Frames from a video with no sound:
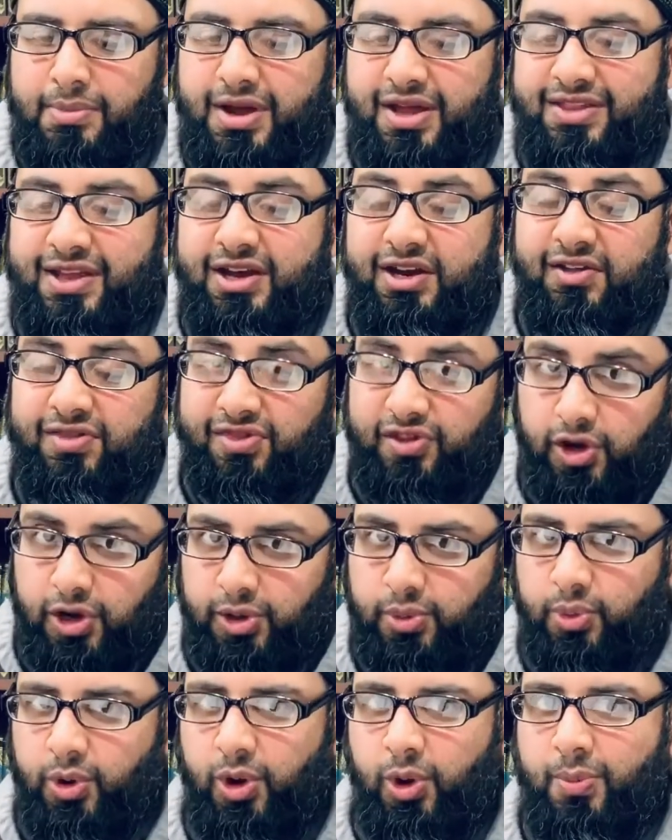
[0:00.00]
and then a
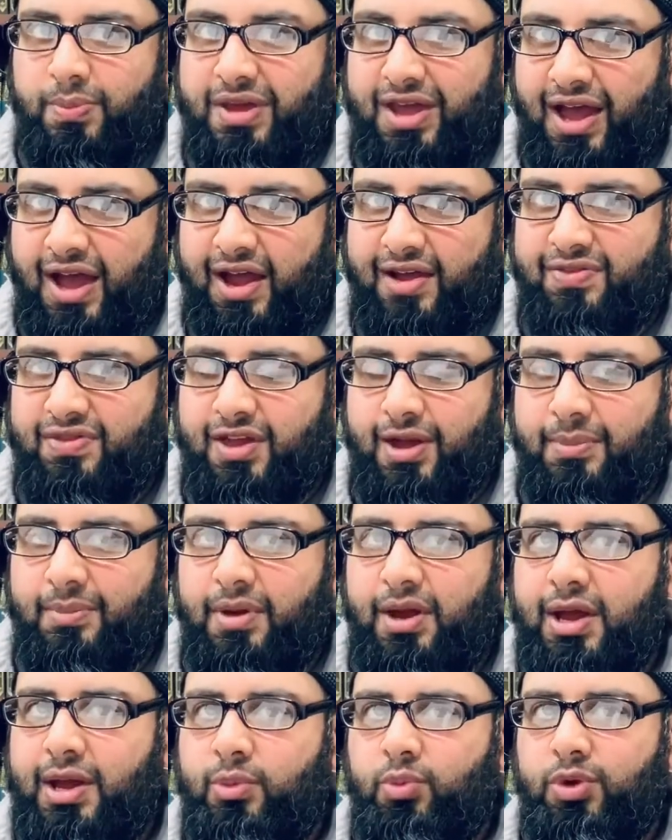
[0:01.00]
third row behind them
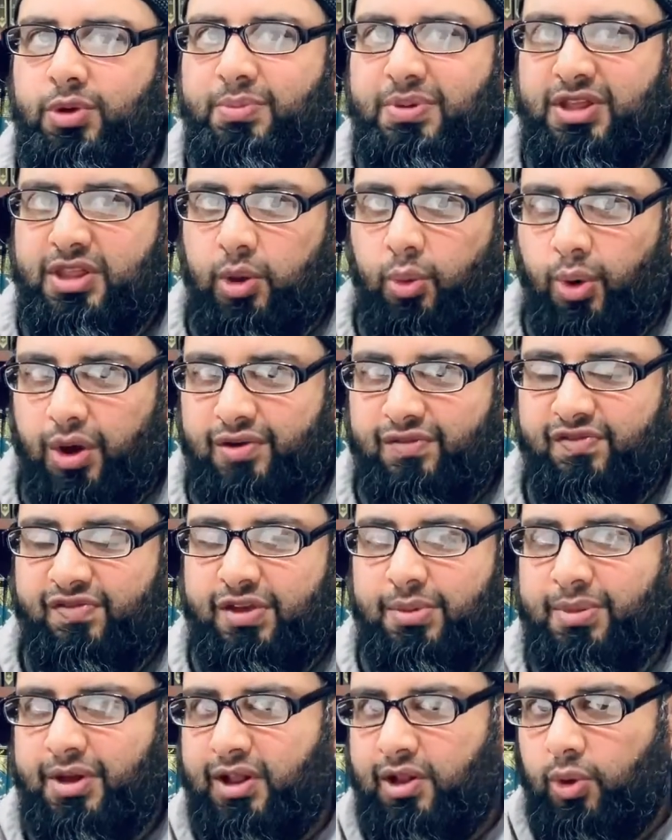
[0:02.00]
would be the one
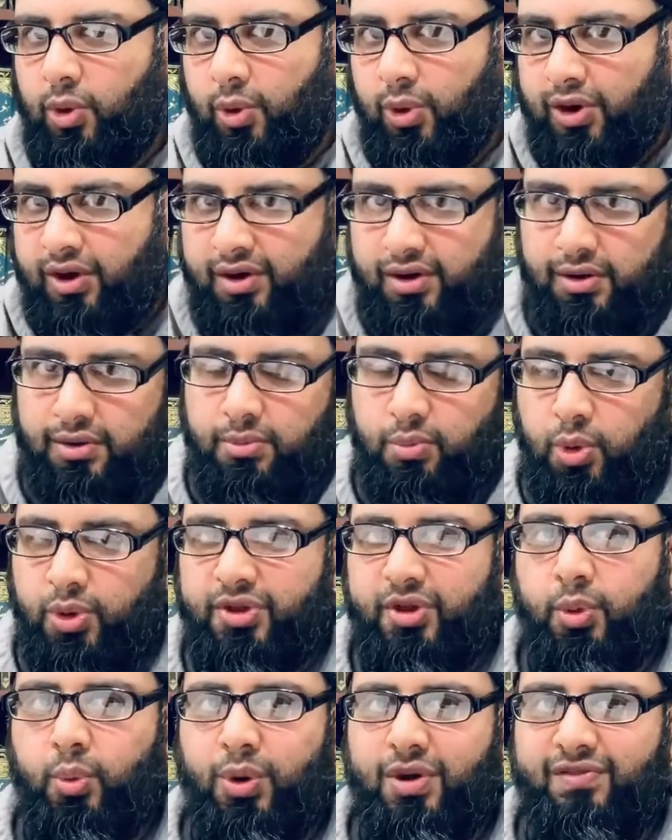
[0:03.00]
female or more
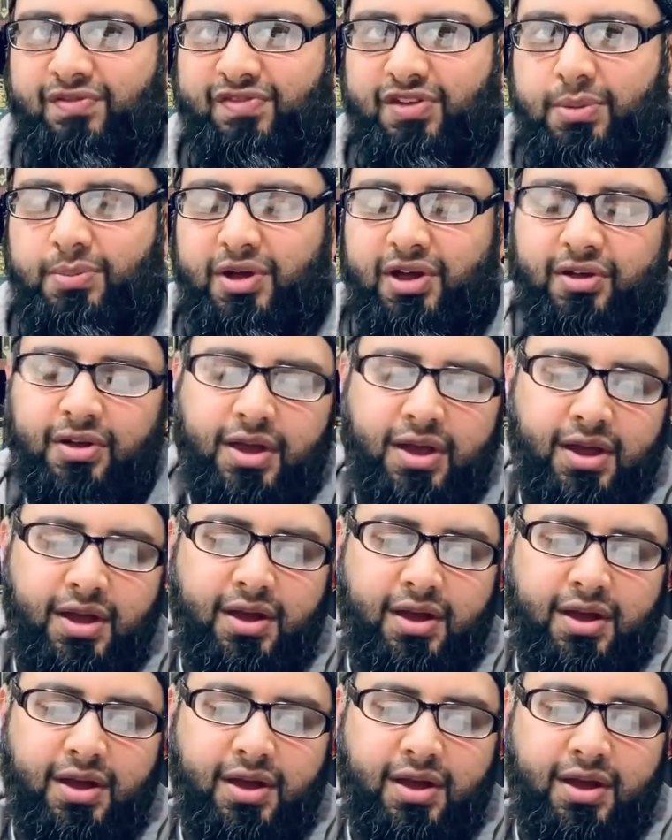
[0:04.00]
than one female.